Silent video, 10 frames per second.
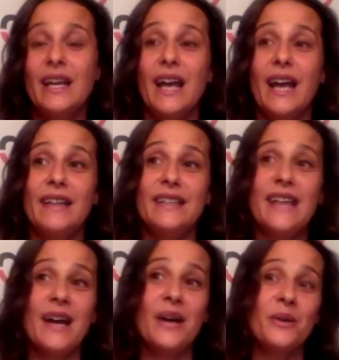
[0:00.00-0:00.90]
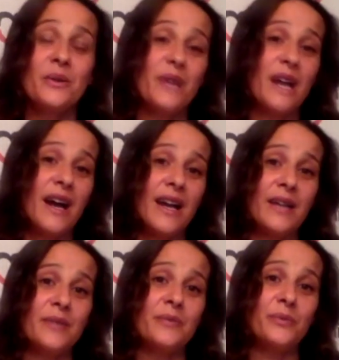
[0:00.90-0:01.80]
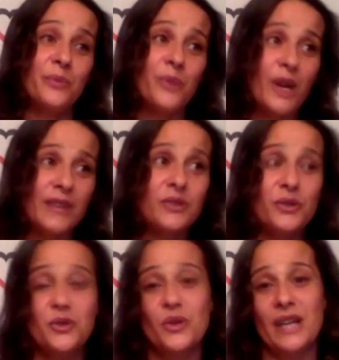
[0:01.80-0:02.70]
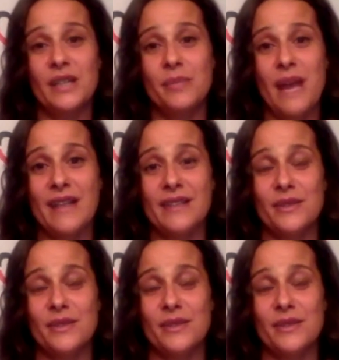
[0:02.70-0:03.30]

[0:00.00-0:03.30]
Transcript: And now I want to try to pass